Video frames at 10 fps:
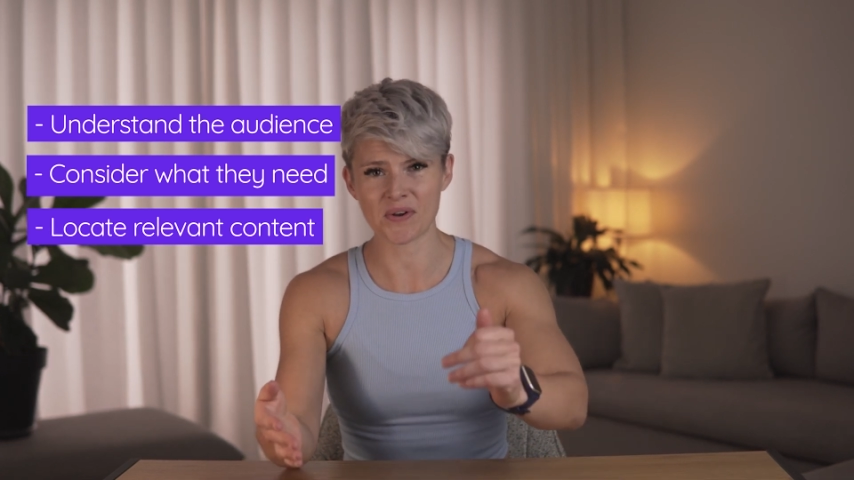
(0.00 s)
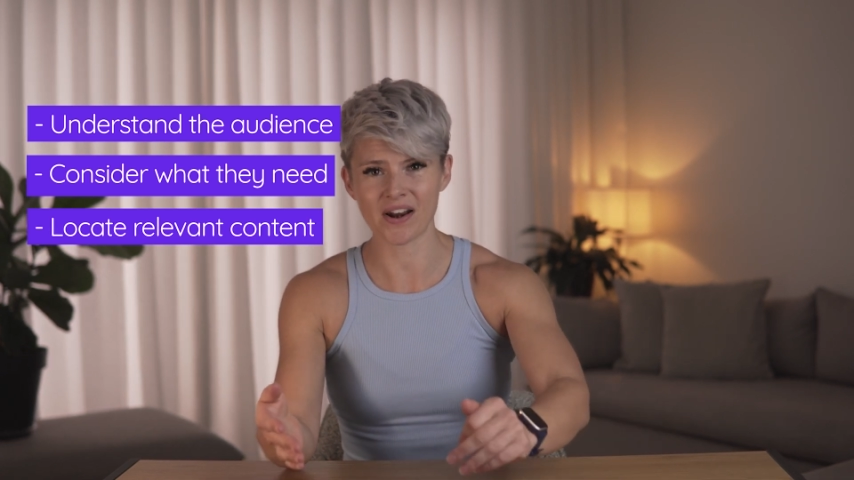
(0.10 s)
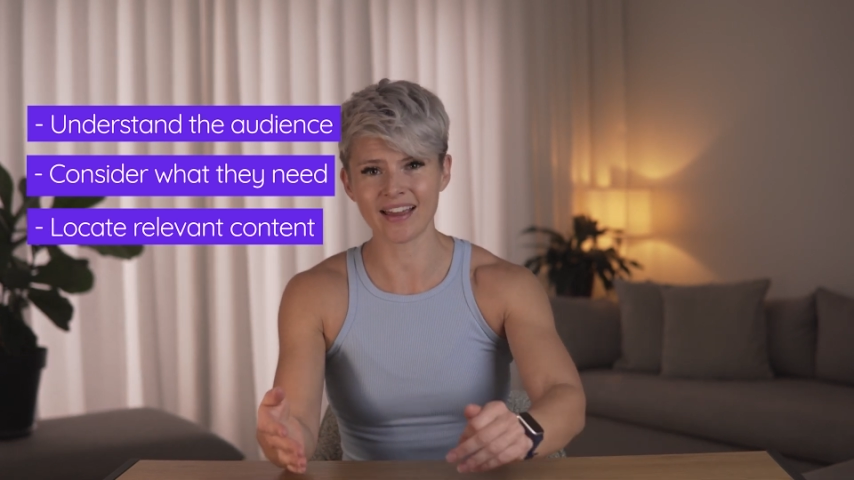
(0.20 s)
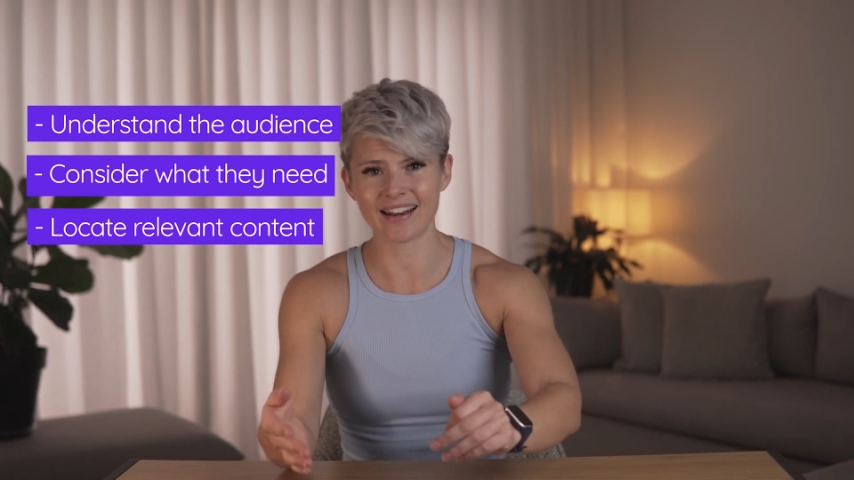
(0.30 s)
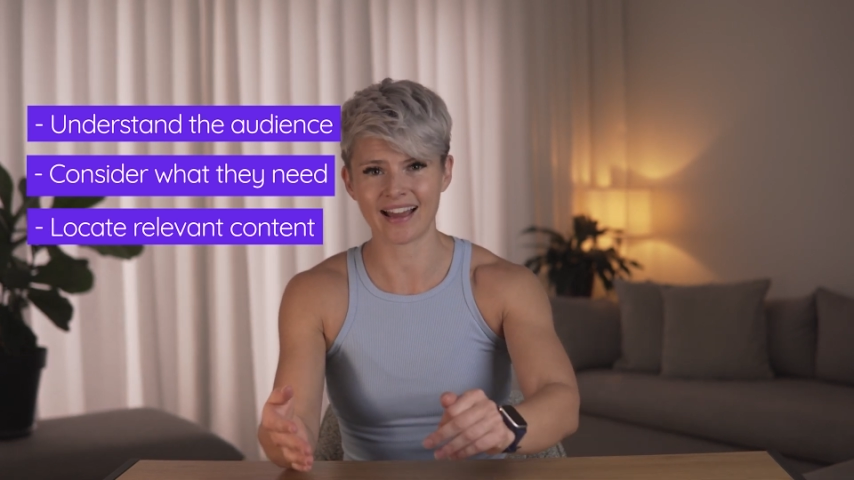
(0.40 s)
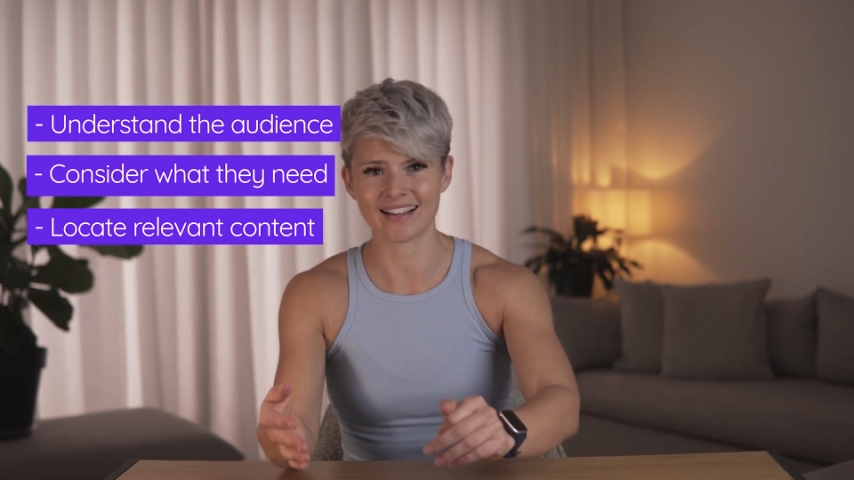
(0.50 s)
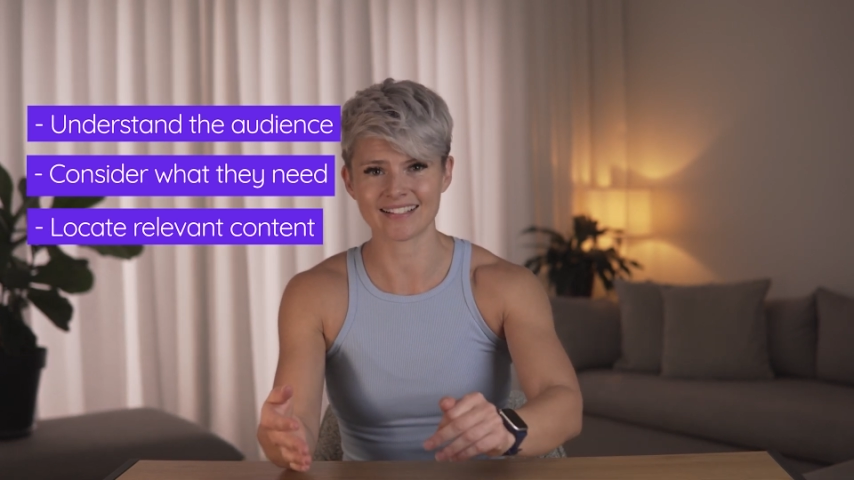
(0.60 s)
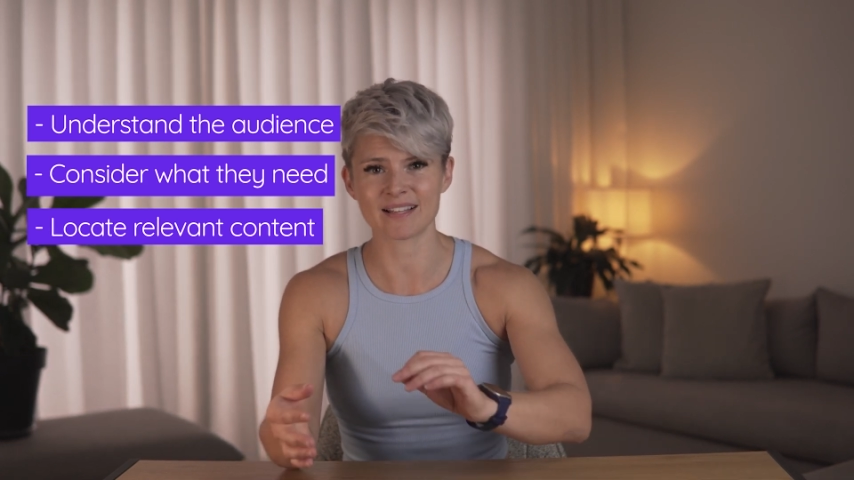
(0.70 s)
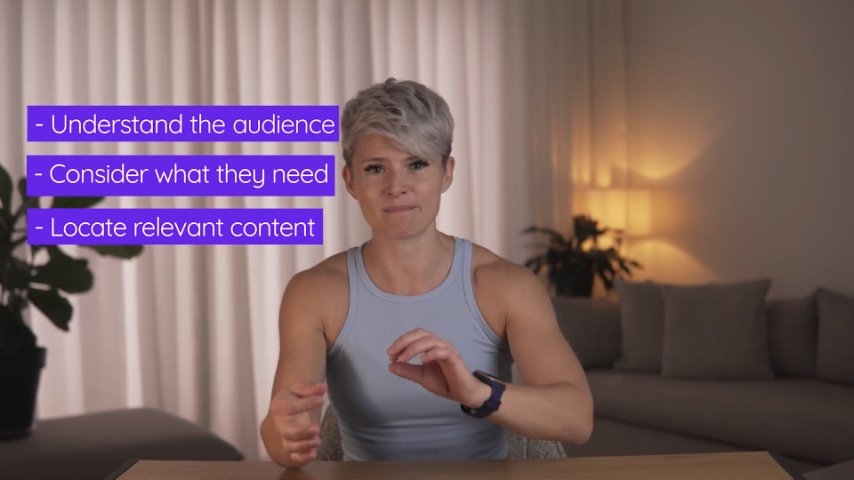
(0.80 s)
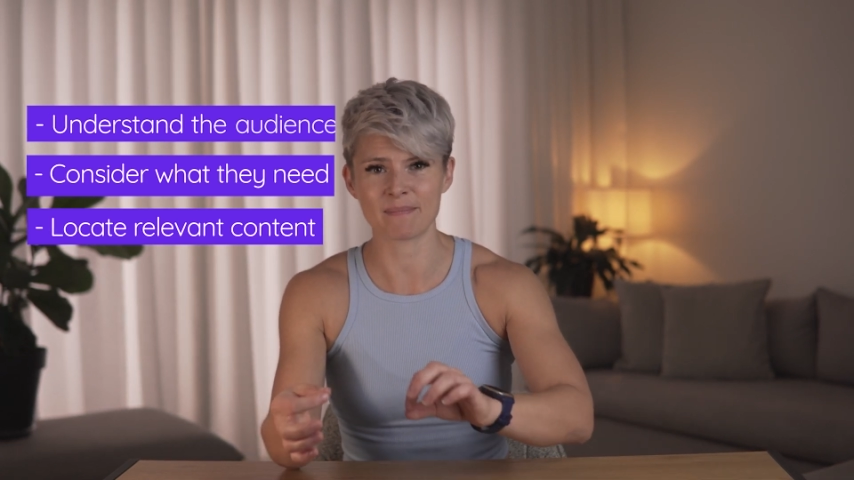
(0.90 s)
client
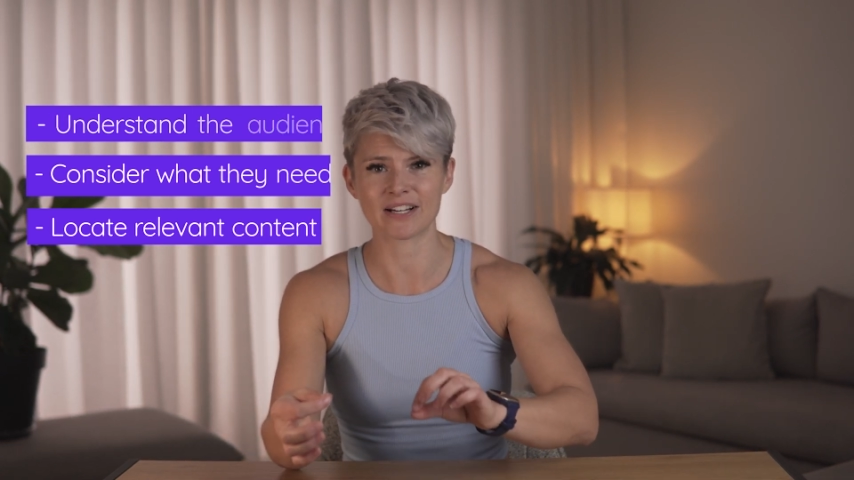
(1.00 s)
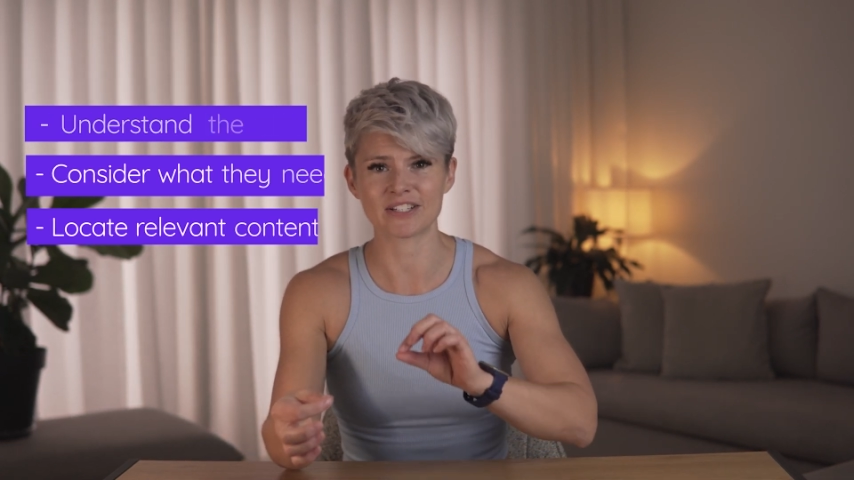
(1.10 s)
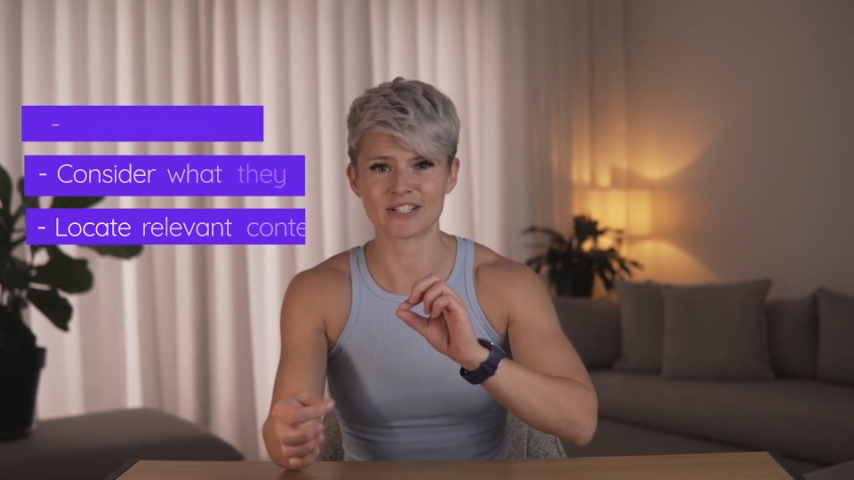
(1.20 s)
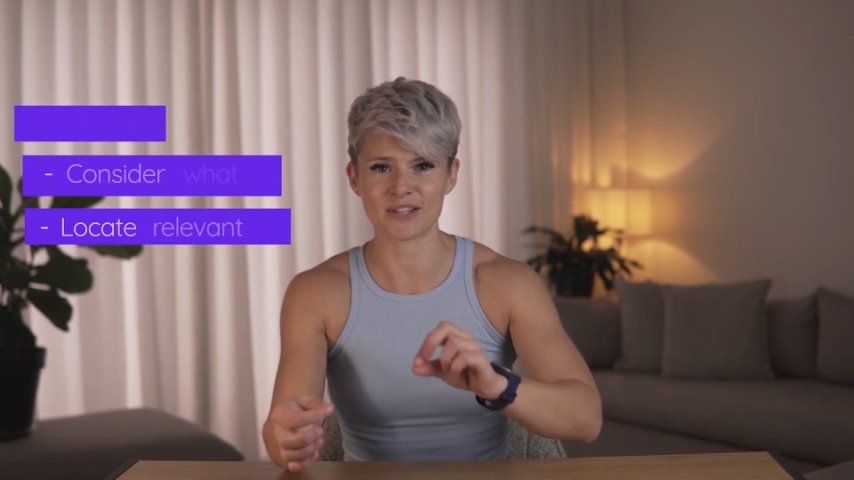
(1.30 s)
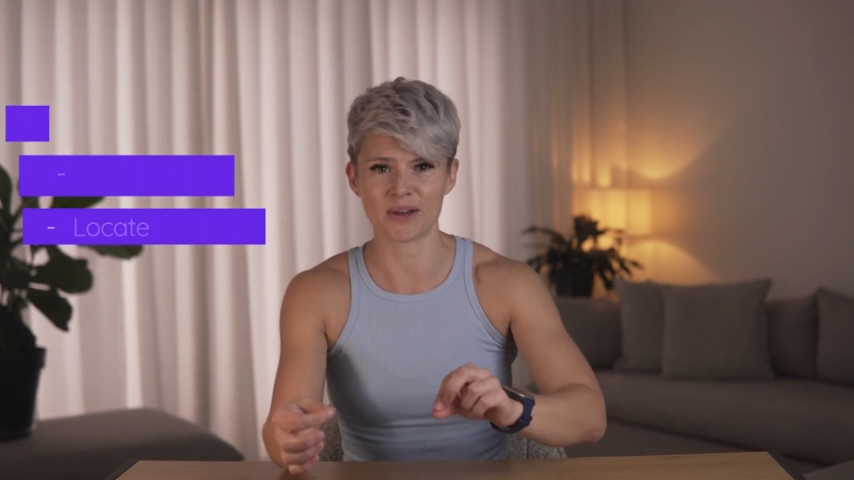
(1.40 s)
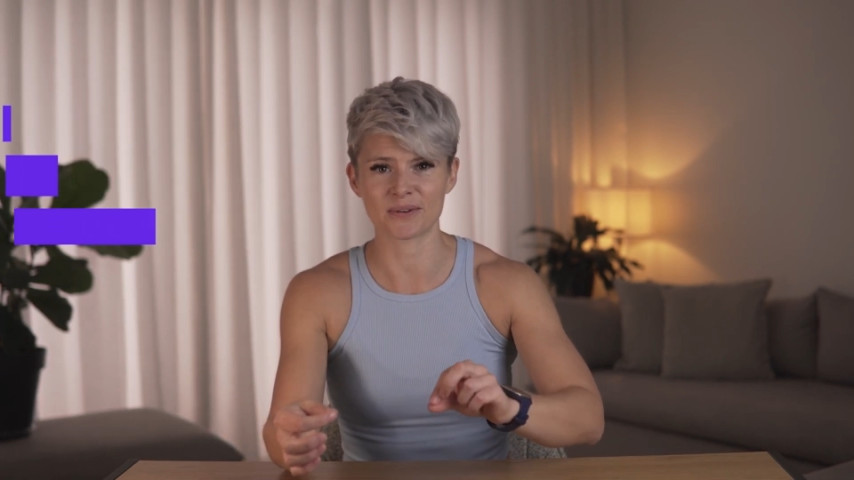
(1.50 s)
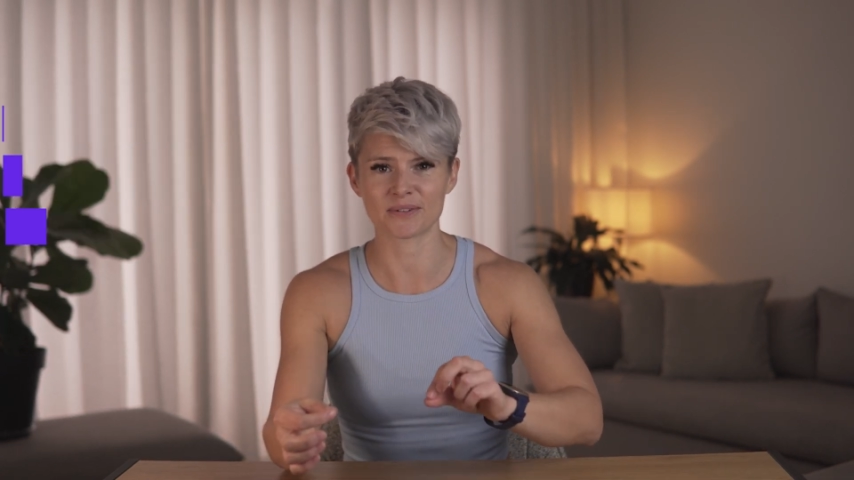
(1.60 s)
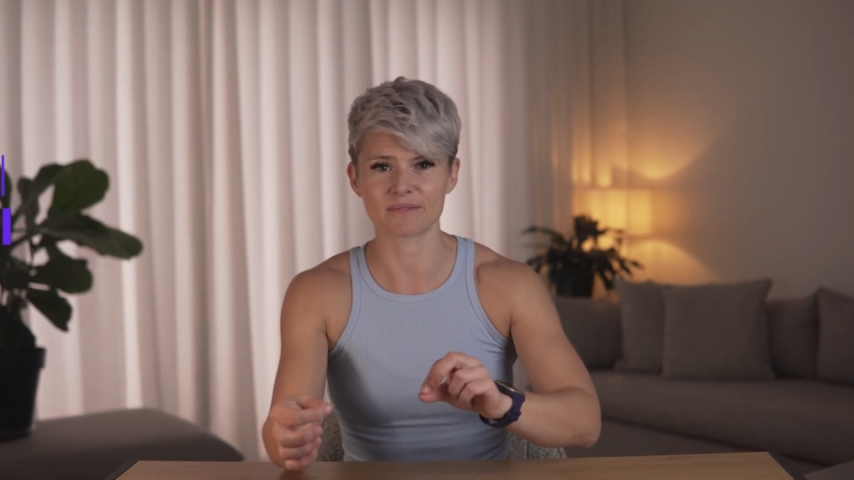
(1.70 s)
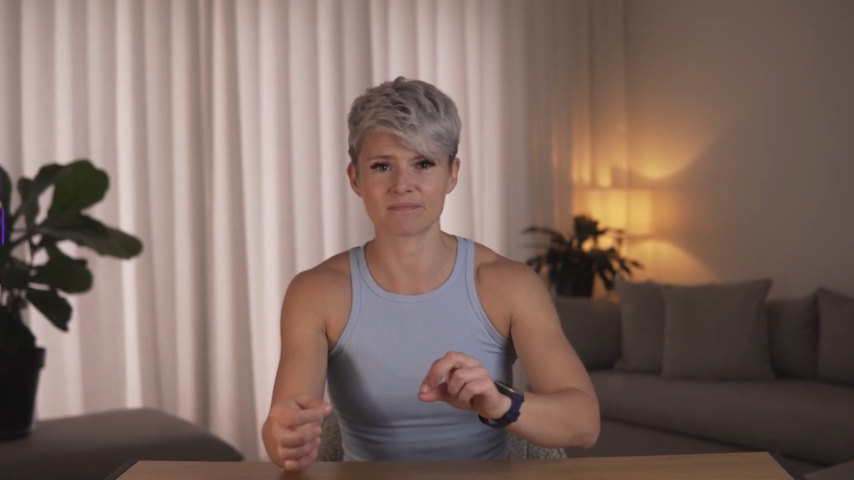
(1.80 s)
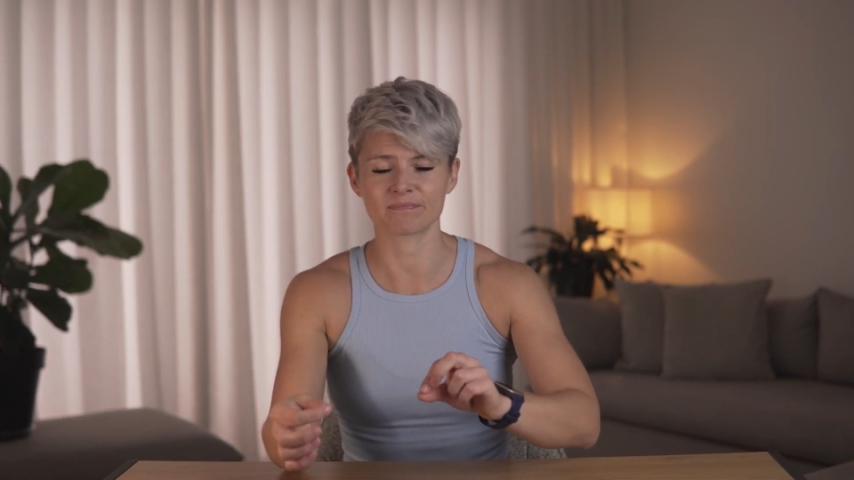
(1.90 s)
has that matches those.